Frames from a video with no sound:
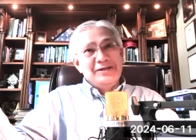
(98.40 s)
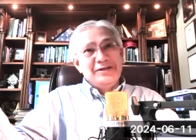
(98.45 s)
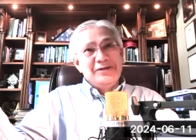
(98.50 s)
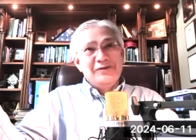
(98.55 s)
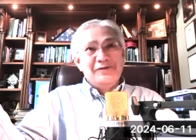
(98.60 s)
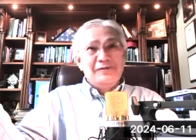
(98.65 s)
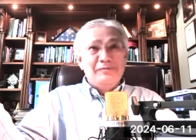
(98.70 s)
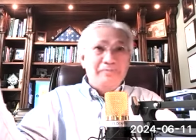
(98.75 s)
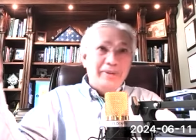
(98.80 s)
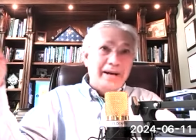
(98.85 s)

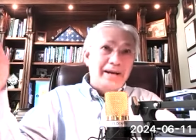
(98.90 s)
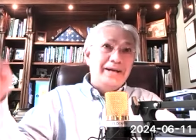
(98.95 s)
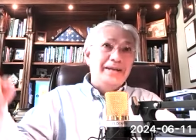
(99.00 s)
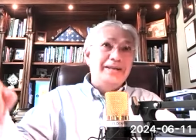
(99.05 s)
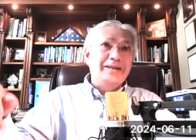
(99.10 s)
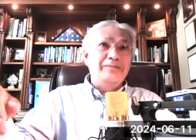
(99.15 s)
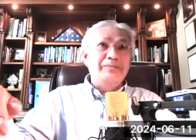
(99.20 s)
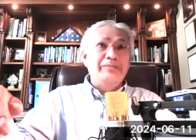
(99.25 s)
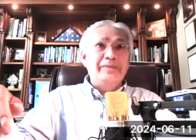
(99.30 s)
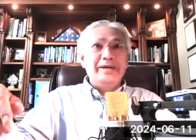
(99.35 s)
you've been
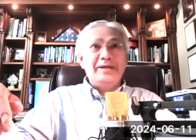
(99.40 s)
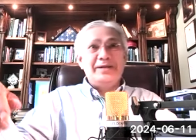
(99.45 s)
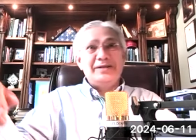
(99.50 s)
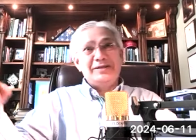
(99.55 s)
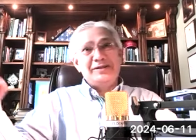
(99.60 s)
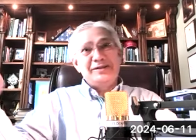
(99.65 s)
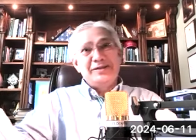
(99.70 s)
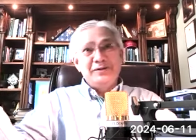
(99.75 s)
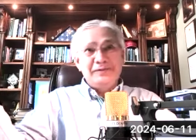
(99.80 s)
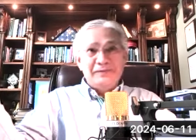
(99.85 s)
in the
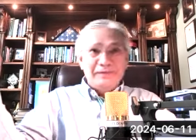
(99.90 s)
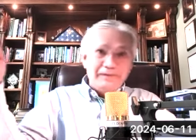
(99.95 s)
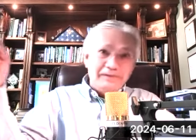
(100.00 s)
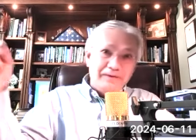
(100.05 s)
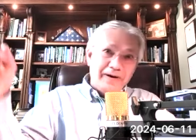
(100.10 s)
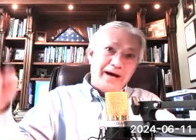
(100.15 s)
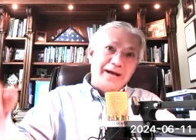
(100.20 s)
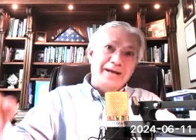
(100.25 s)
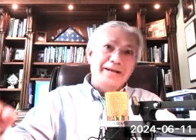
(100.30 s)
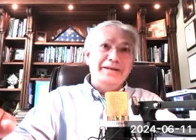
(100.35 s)
mix, you
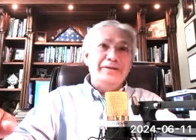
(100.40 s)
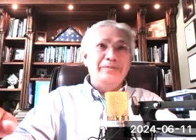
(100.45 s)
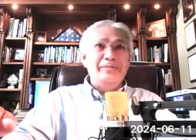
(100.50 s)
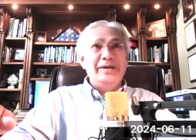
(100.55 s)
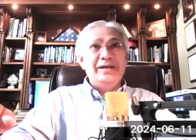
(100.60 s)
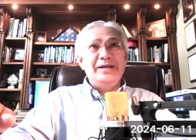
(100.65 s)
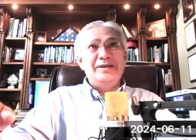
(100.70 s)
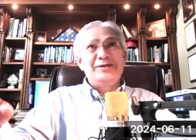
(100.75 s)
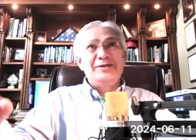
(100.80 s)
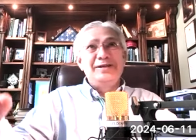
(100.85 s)
fought in the
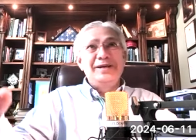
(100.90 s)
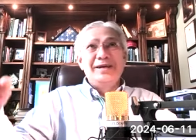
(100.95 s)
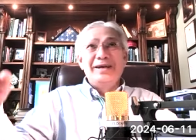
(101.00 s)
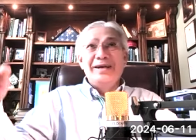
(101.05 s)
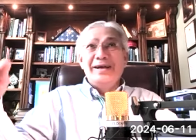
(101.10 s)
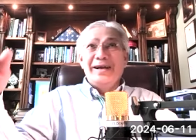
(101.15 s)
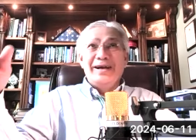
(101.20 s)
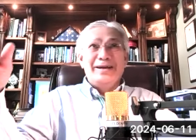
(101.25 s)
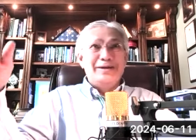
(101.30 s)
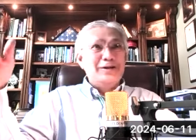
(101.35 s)
mix,
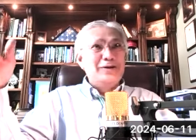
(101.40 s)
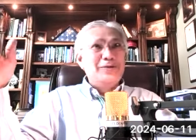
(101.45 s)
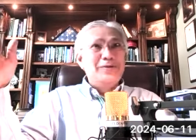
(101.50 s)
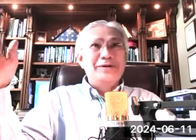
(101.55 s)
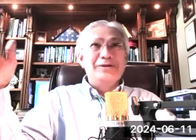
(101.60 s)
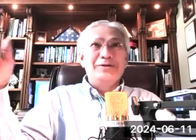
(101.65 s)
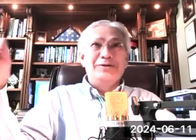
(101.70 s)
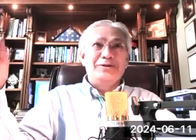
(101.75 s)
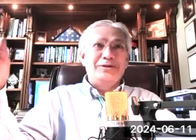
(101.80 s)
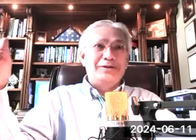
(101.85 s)
and you
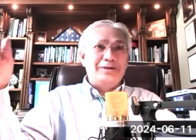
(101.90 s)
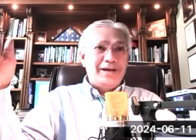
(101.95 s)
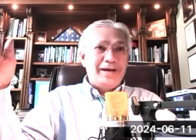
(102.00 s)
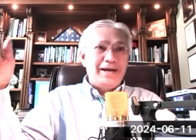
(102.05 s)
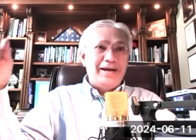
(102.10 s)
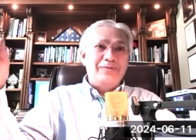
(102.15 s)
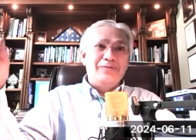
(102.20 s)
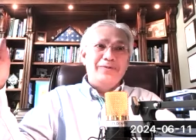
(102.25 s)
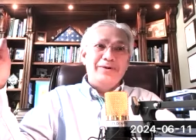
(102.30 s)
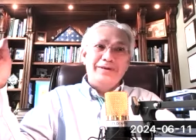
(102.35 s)

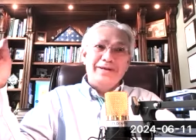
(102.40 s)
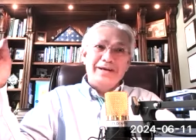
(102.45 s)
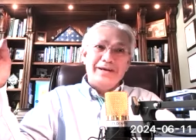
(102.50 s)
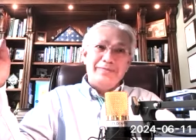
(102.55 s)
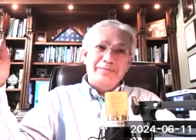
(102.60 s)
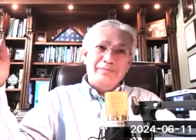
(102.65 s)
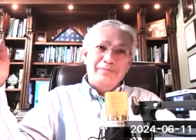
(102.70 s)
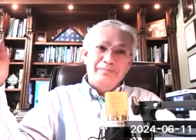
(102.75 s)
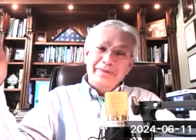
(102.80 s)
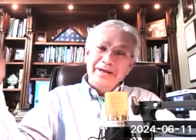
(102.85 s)
understand where
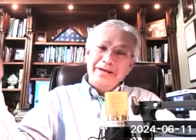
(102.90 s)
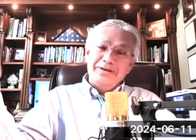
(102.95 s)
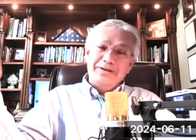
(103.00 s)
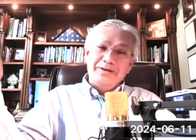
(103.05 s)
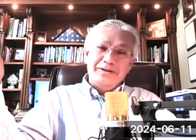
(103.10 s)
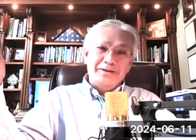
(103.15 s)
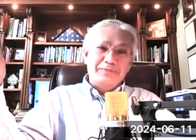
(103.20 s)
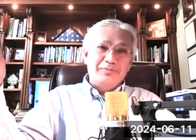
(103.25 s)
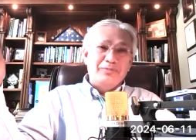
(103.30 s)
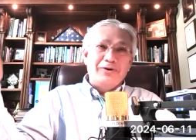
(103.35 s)
that
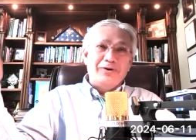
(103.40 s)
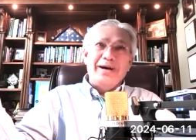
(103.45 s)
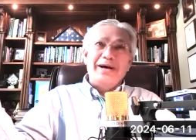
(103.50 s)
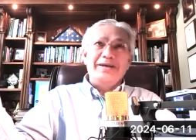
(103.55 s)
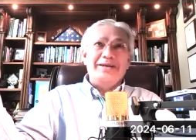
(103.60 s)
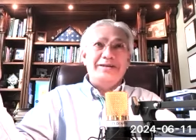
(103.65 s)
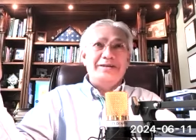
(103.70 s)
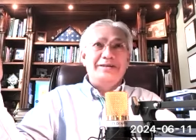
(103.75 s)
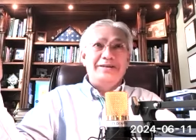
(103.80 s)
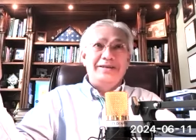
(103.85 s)
mix has
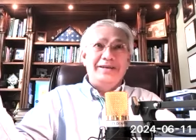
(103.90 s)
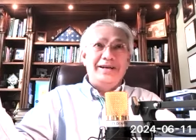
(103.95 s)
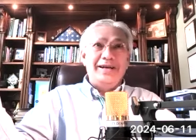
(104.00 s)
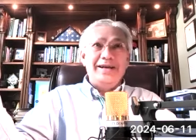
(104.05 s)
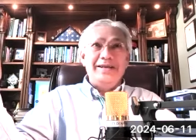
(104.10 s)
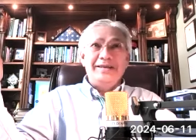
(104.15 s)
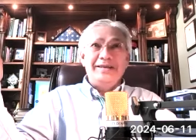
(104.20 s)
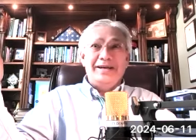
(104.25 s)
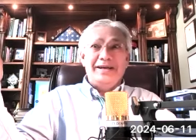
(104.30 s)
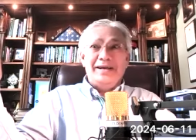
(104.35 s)
brought us
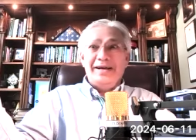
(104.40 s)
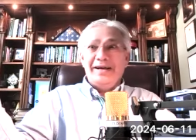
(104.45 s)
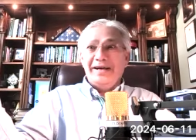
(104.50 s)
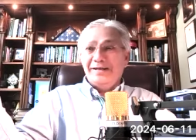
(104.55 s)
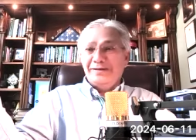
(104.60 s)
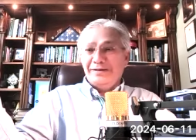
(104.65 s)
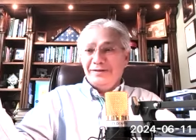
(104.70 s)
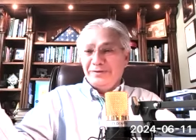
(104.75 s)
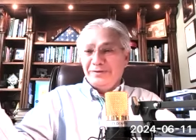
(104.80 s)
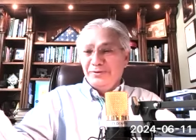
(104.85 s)
today, the
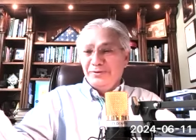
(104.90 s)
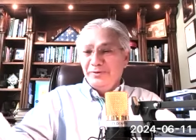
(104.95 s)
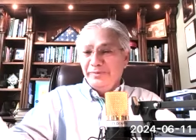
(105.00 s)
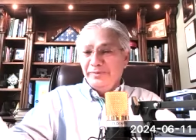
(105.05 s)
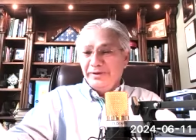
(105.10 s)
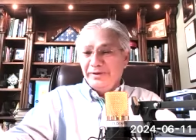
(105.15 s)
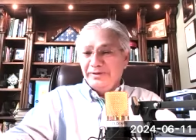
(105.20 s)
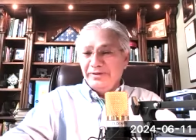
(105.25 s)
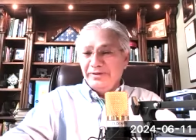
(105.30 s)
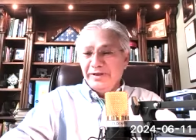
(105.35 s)
chaos and
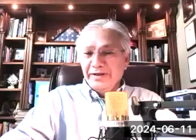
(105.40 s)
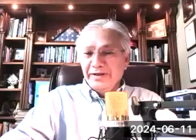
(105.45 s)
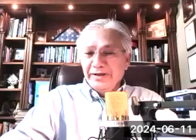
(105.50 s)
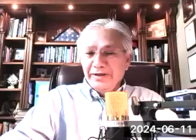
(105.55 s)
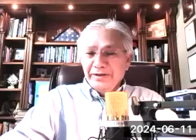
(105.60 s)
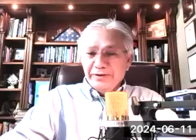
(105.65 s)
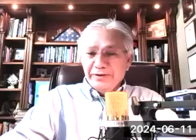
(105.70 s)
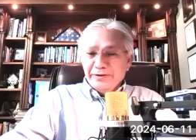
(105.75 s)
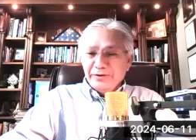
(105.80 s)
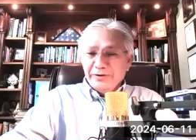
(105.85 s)
tumult.
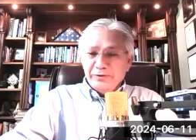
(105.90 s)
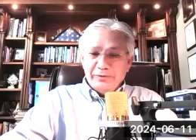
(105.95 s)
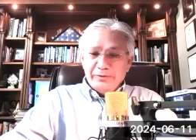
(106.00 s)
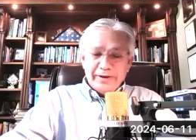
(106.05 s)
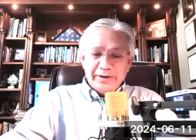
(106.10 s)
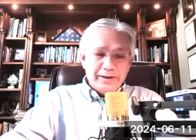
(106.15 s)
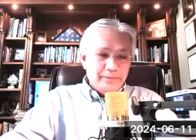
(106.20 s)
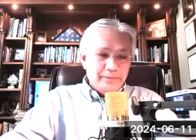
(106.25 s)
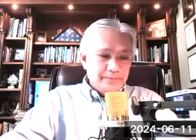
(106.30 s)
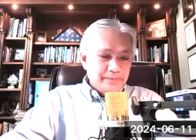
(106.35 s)
So,
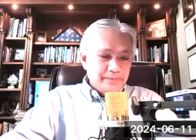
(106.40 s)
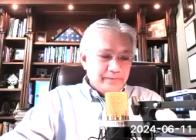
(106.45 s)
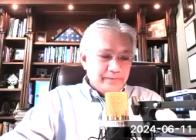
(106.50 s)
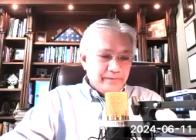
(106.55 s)
uh,